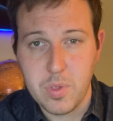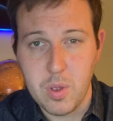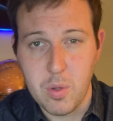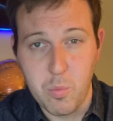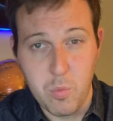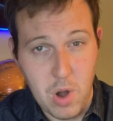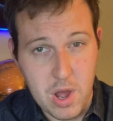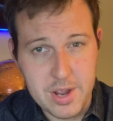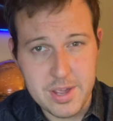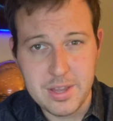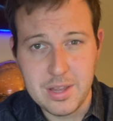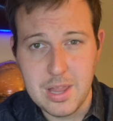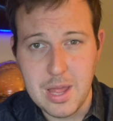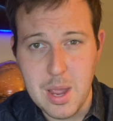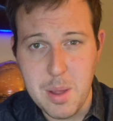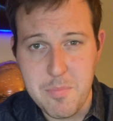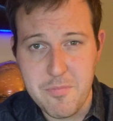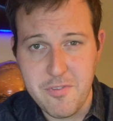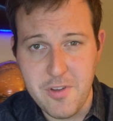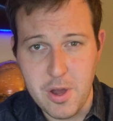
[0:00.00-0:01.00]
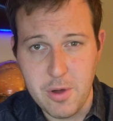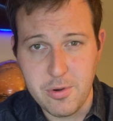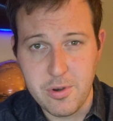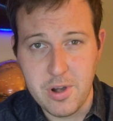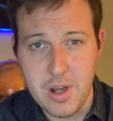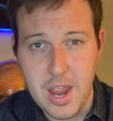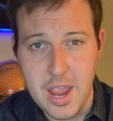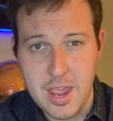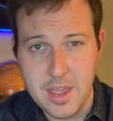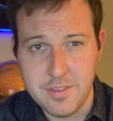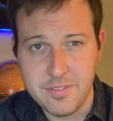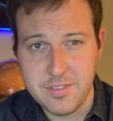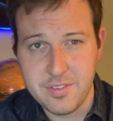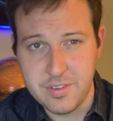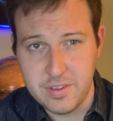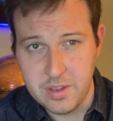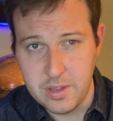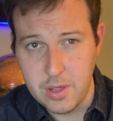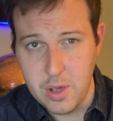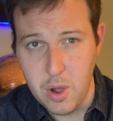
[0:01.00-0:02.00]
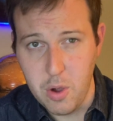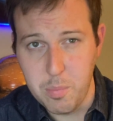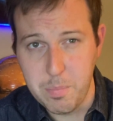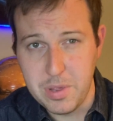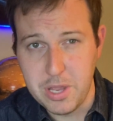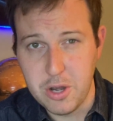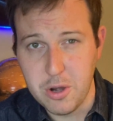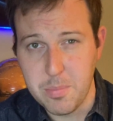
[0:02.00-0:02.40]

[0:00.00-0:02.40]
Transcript: Rocket Lab founder and CEO Peter